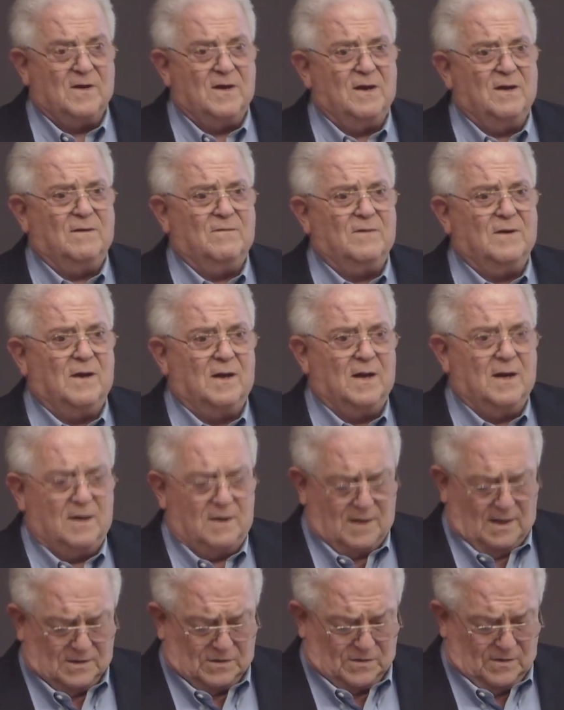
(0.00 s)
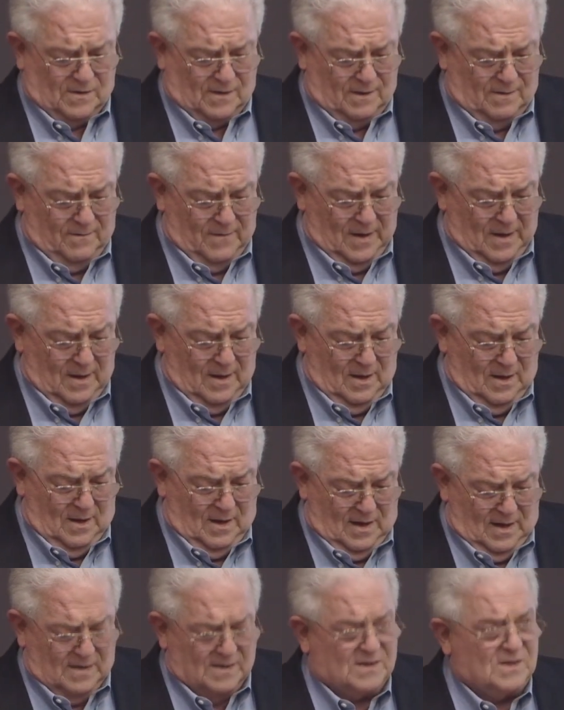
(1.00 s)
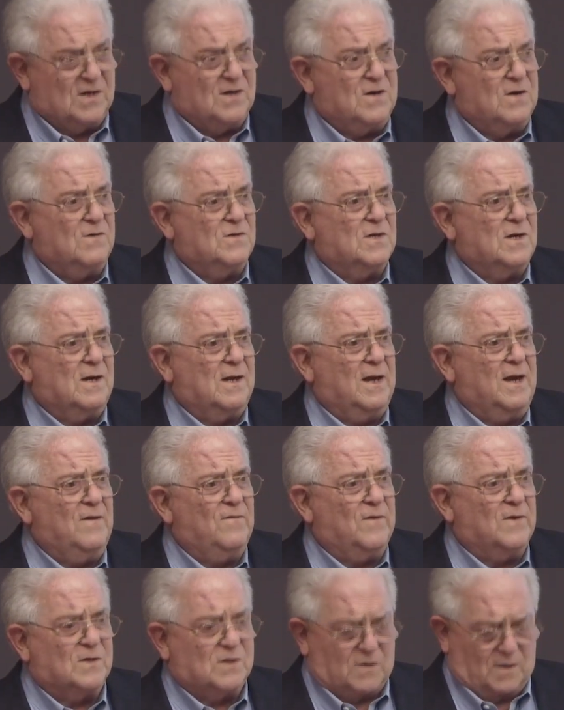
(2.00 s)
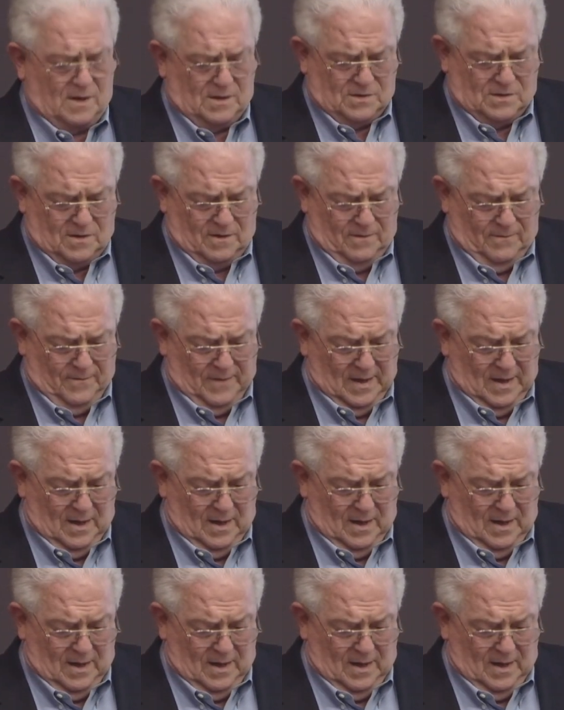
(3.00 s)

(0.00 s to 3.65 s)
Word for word: and uh, industrial institutional infrastructure,